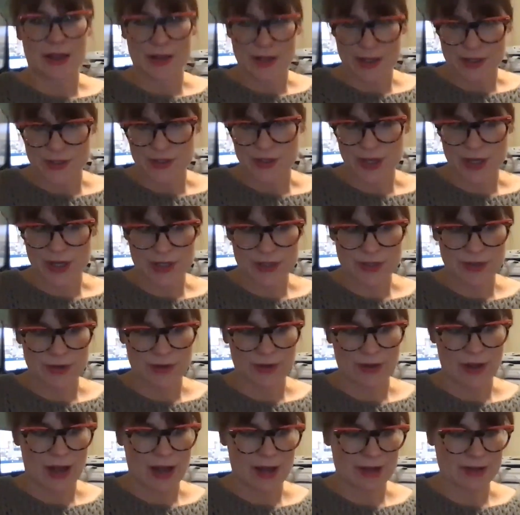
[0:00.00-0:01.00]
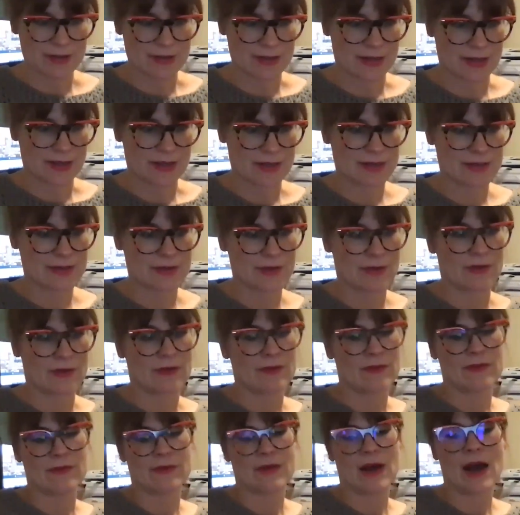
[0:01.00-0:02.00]
educational access.
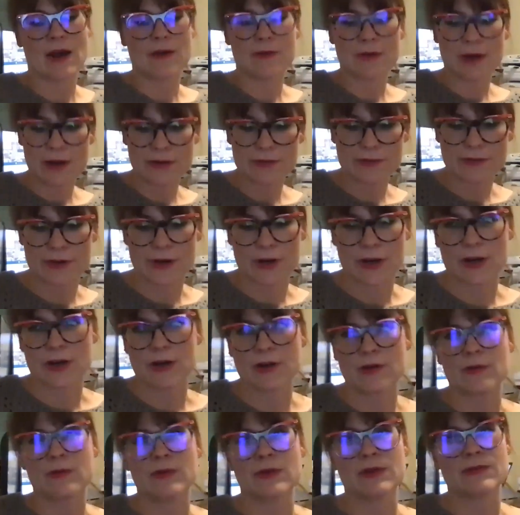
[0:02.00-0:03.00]
However, we